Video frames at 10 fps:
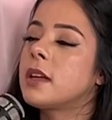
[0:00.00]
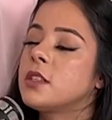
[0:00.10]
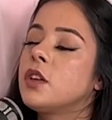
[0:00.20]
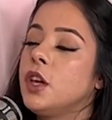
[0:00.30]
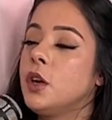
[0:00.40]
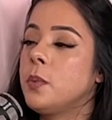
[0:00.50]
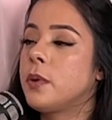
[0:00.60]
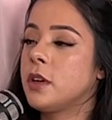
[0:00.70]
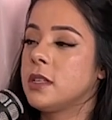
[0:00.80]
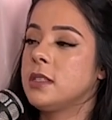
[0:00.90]
So you
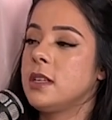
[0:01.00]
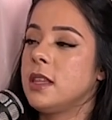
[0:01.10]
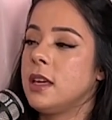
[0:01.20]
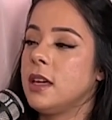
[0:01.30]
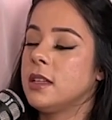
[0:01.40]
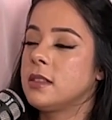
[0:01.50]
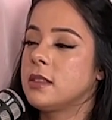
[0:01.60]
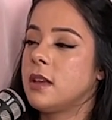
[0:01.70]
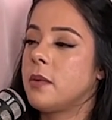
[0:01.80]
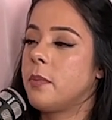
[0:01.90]
personally think
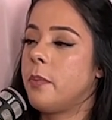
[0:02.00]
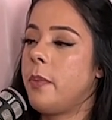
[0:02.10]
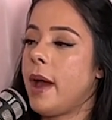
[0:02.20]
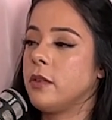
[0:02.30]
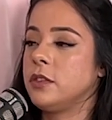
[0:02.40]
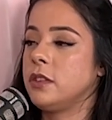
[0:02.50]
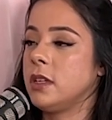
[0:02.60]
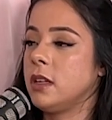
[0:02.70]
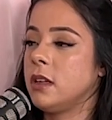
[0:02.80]
it's a boundary?